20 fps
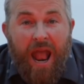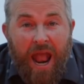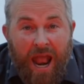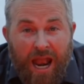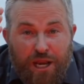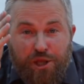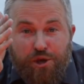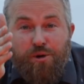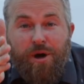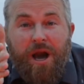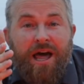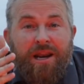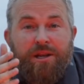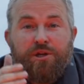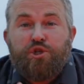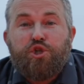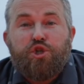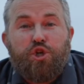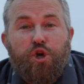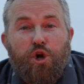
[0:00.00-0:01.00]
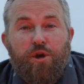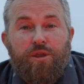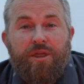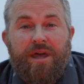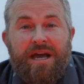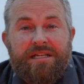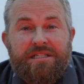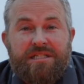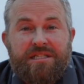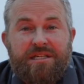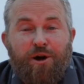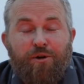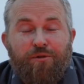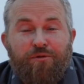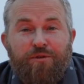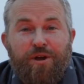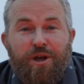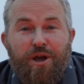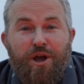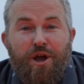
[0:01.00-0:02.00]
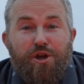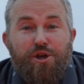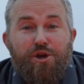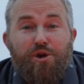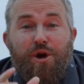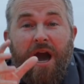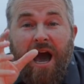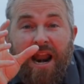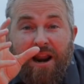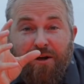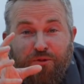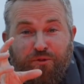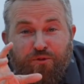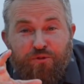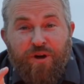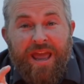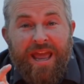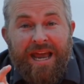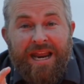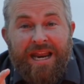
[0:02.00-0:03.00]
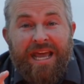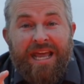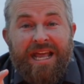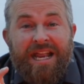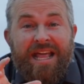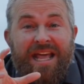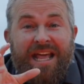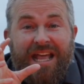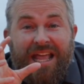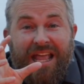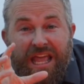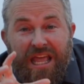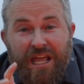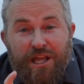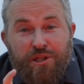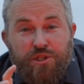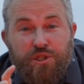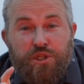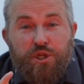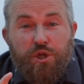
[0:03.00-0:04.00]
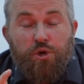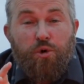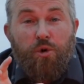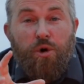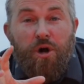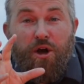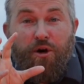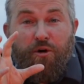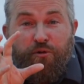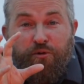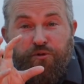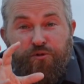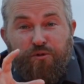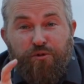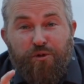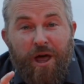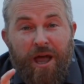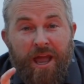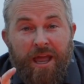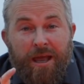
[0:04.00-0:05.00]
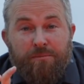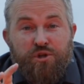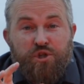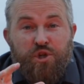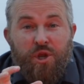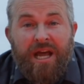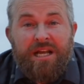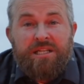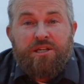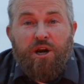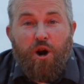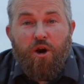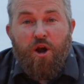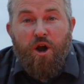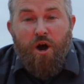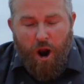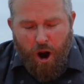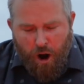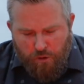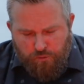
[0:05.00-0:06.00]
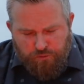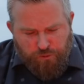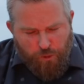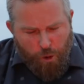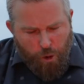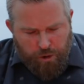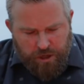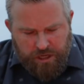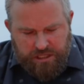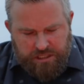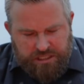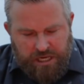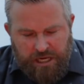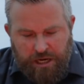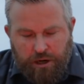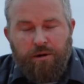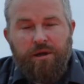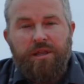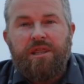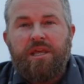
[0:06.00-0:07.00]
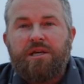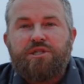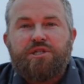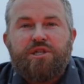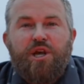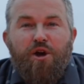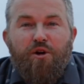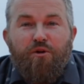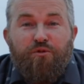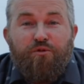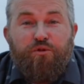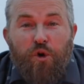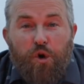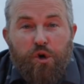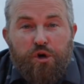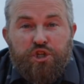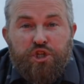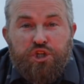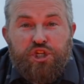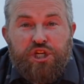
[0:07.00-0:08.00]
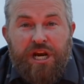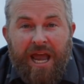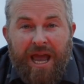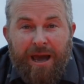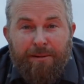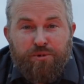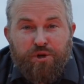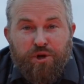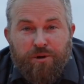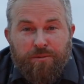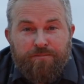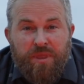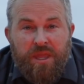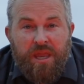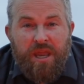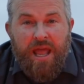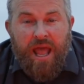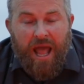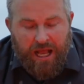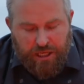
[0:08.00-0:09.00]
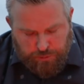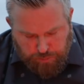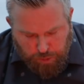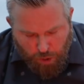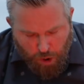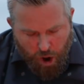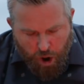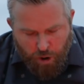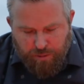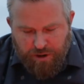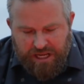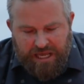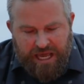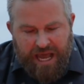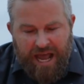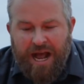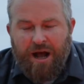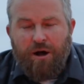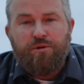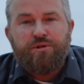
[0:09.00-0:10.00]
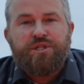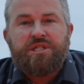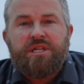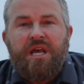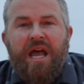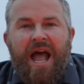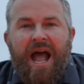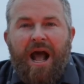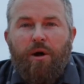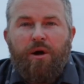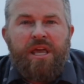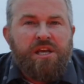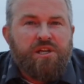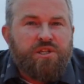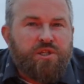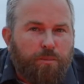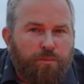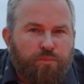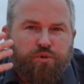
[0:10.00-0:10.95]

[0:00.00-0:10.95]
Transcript: and you got to stir thyself. You got to fan it into flame. So that's our, our focus here in this first chapter as Paul recounts how he's a